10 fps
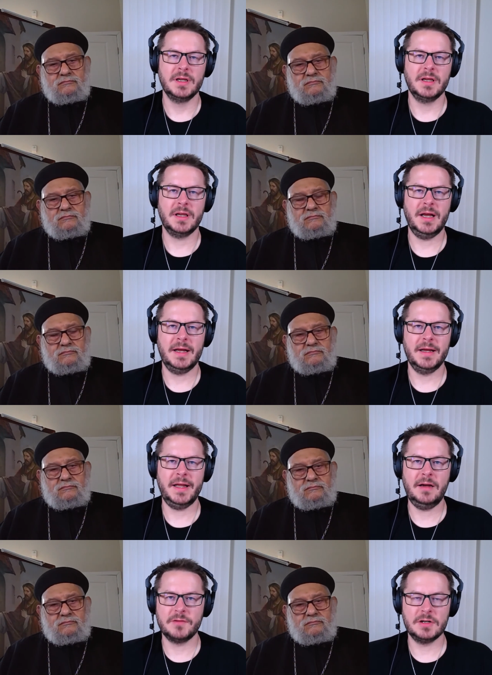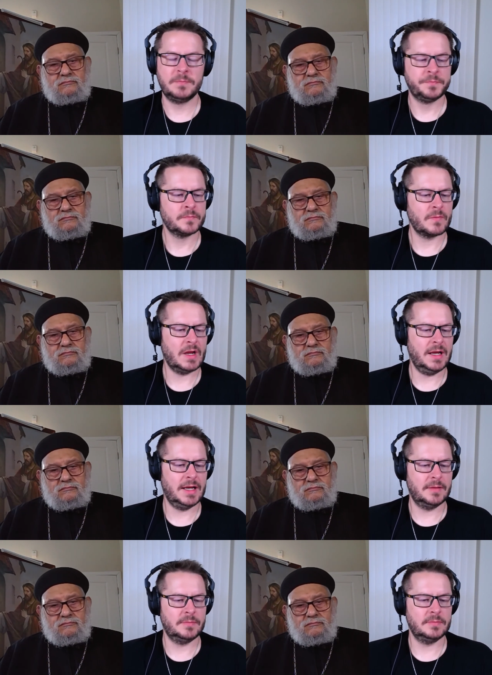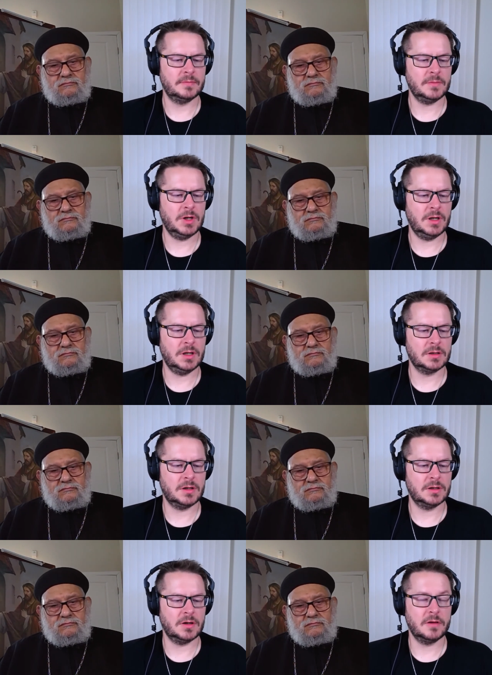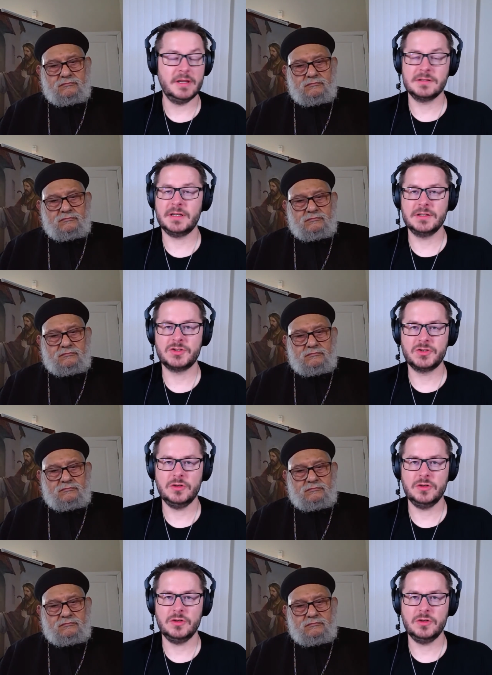Speaker 1: uh, ever. Um, are, are, are these things true